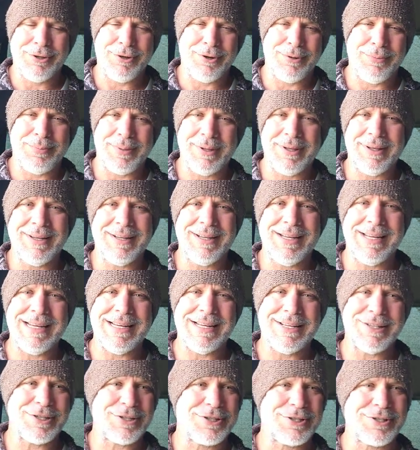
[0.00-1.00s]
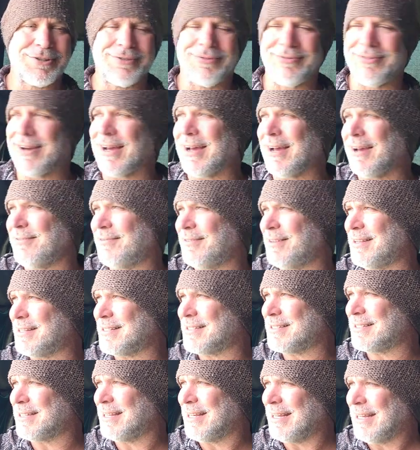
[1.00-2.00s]
Your ability to survive
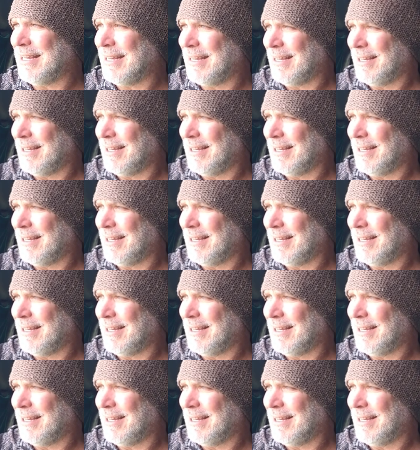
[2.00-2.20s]
this